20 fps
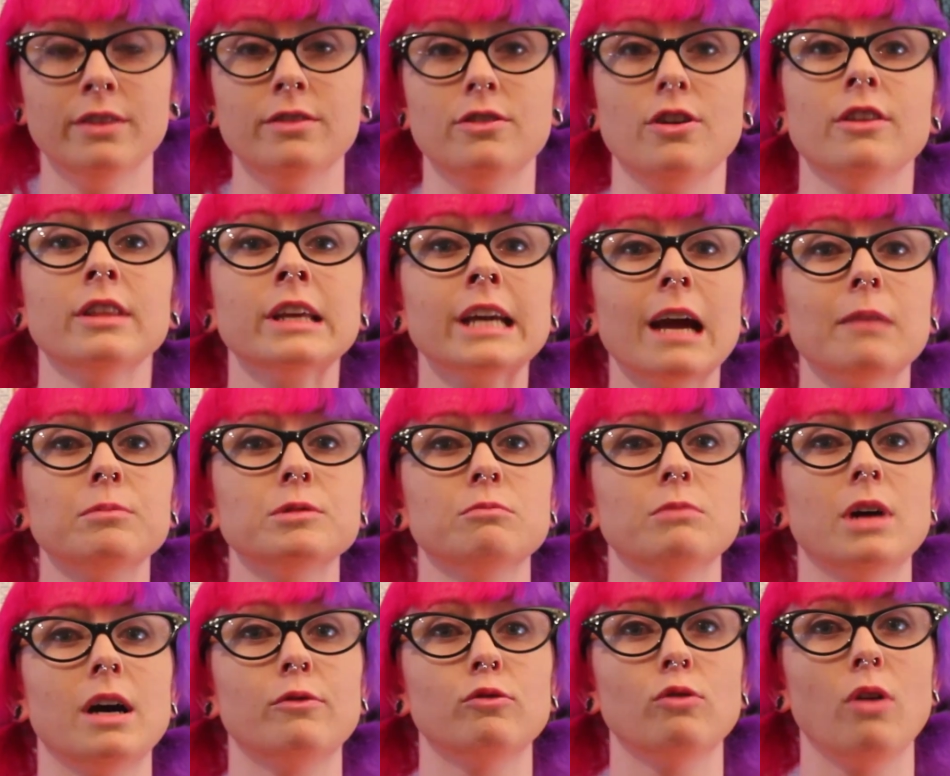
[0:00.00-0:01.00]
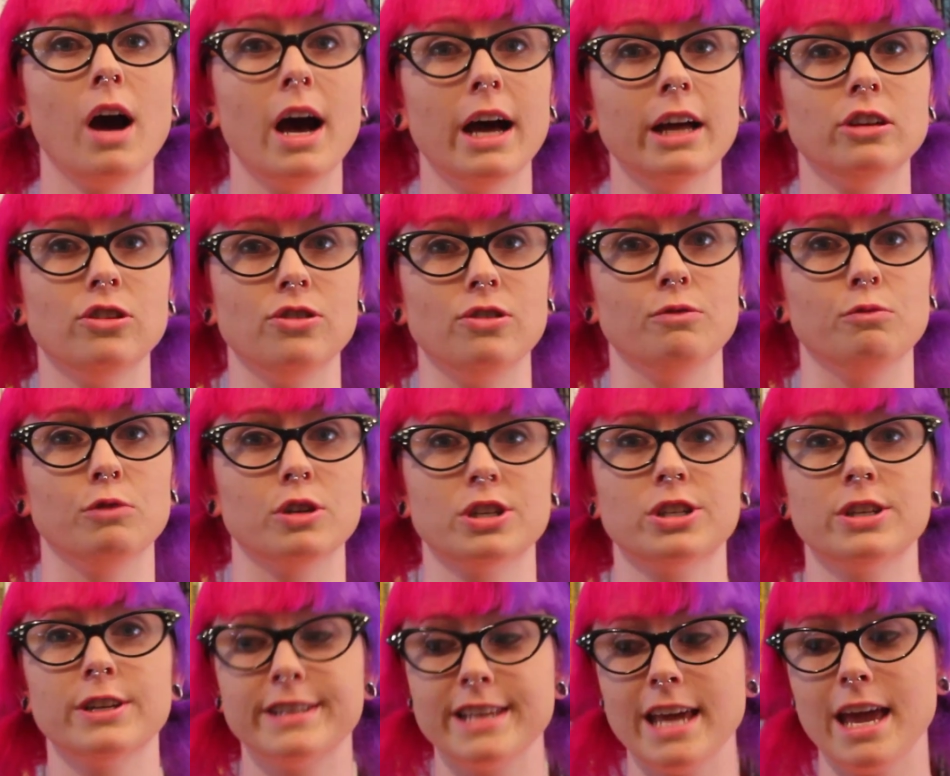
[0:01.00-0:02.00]
The only Captain Marvel I knew was
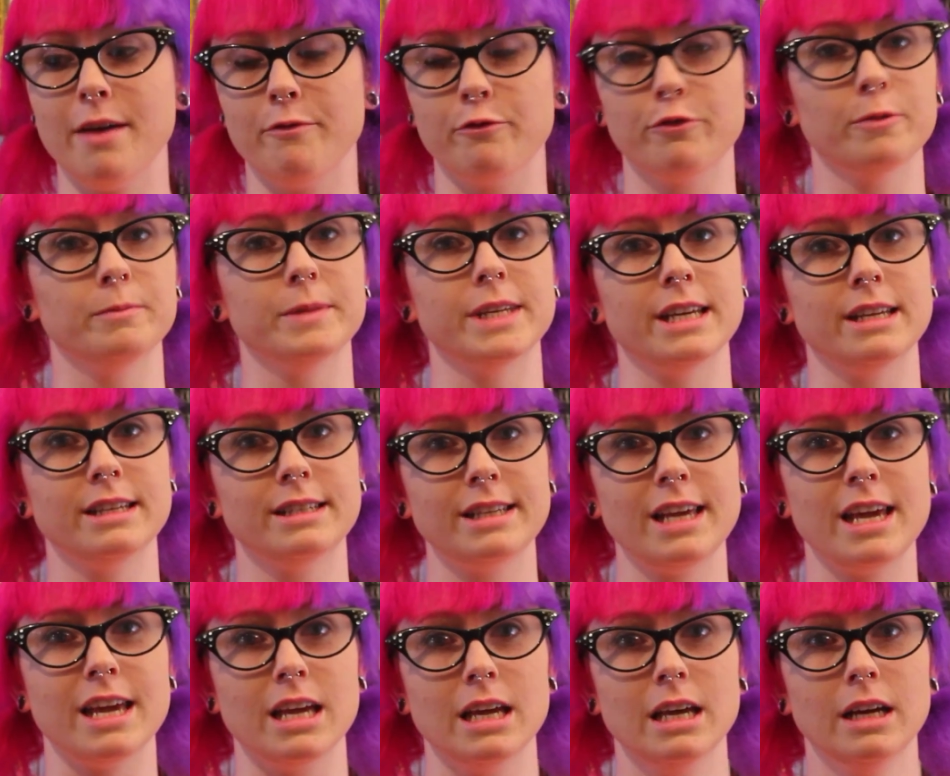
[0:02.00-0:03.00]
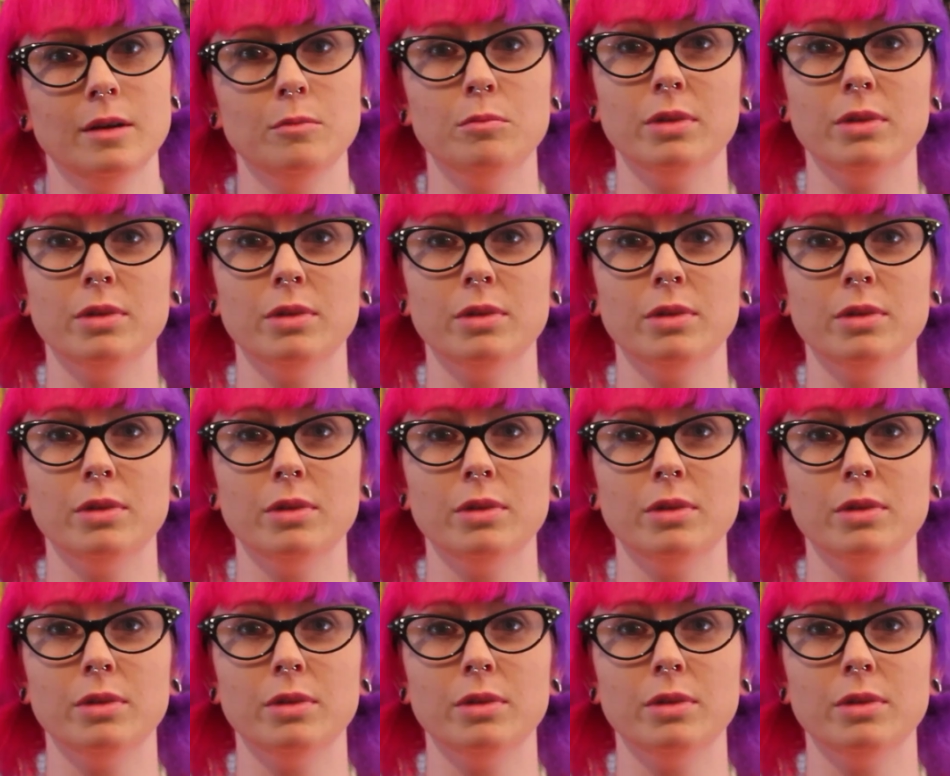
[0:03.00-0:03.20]
Shazam from DC,